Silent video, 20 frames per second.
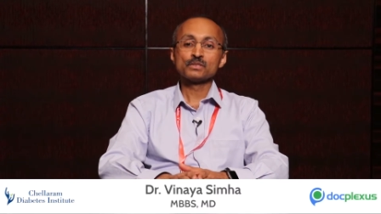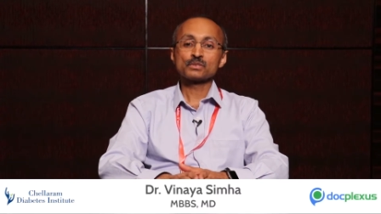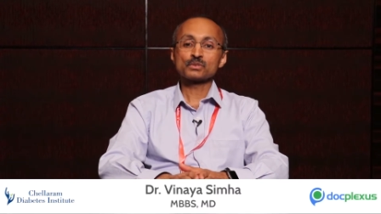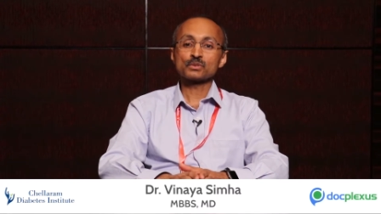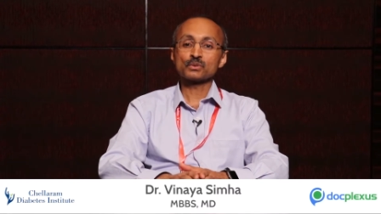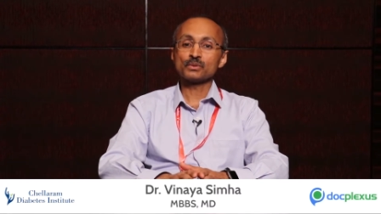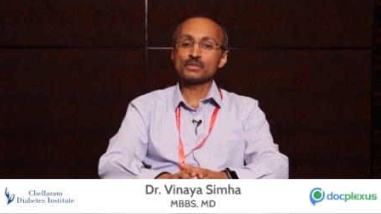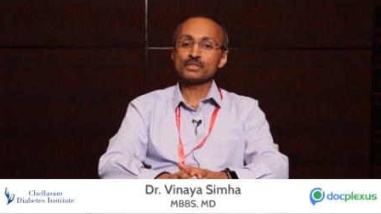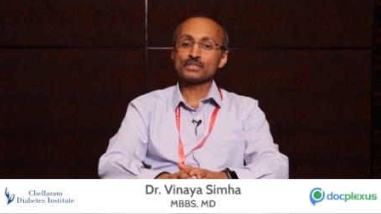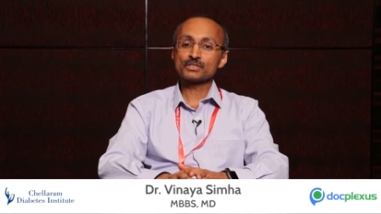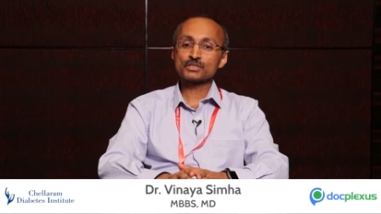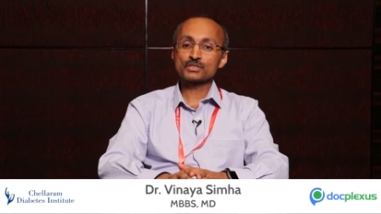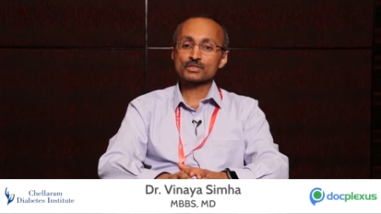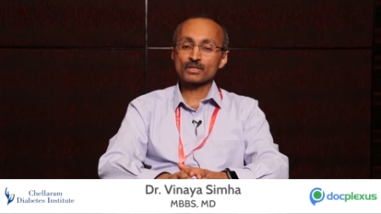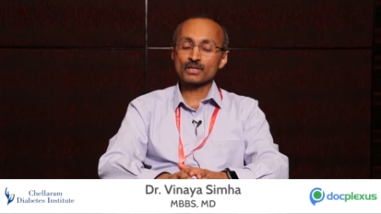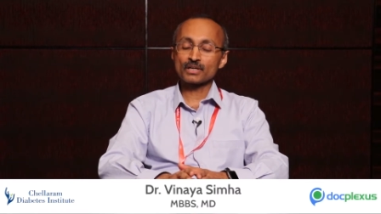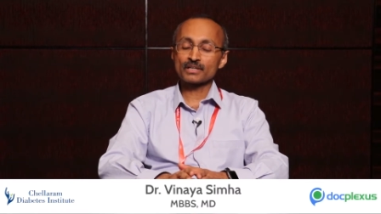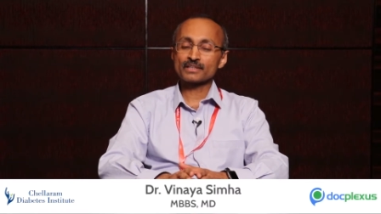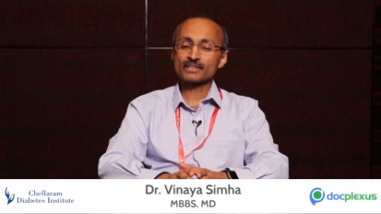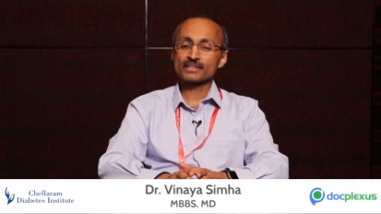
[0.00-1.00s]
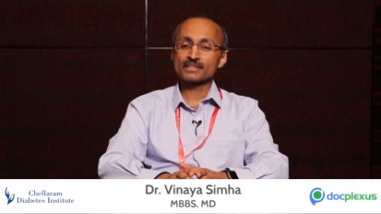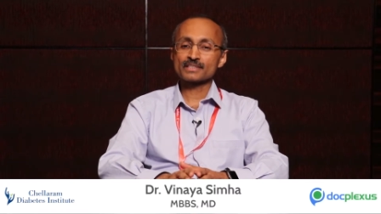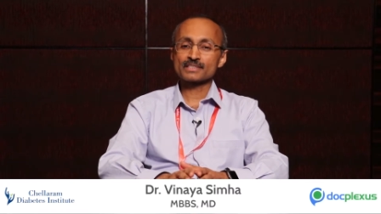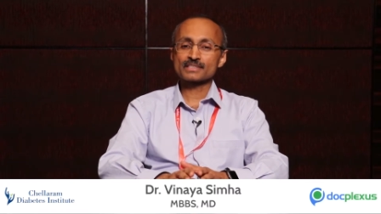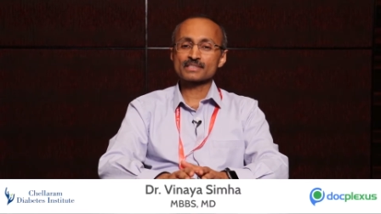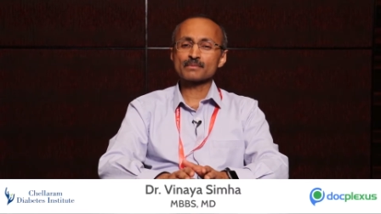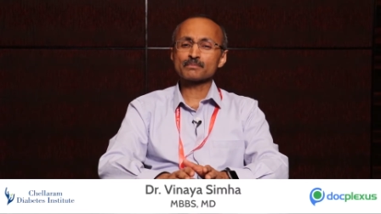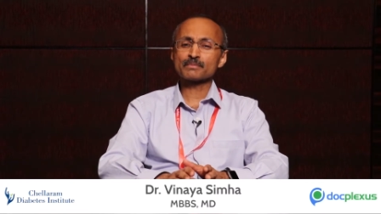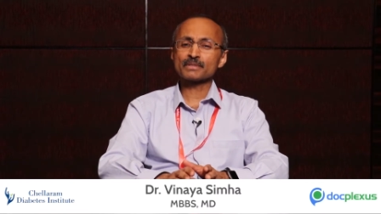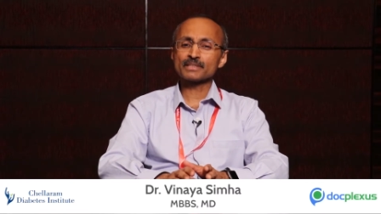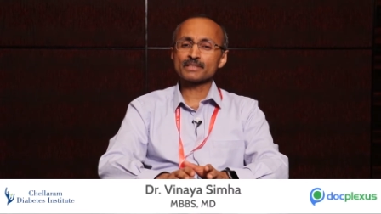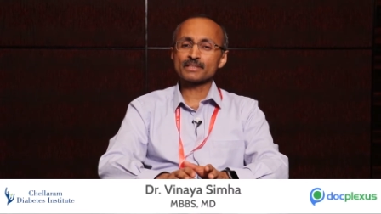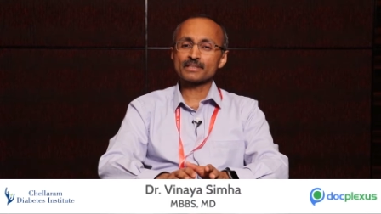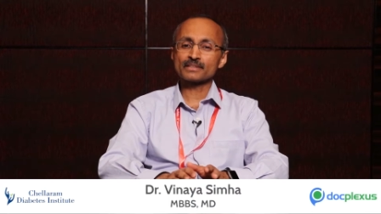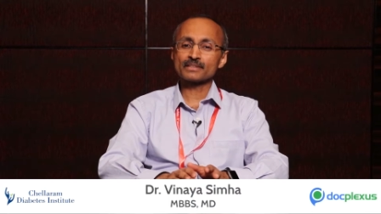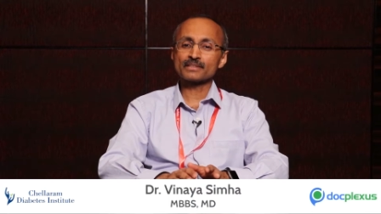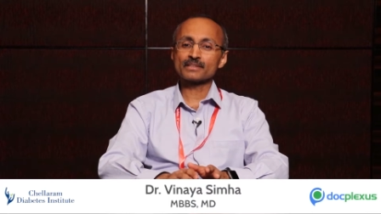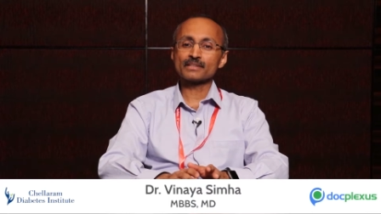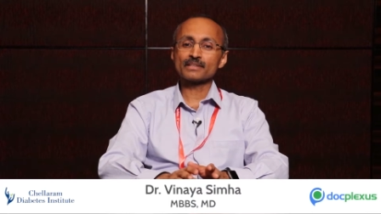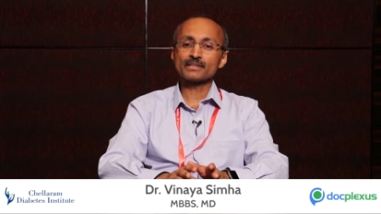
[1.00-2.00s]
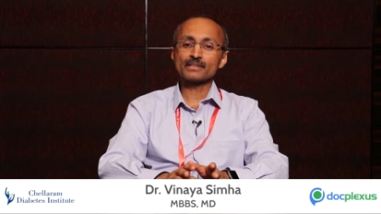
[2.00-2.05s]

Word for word: So in short, it is something that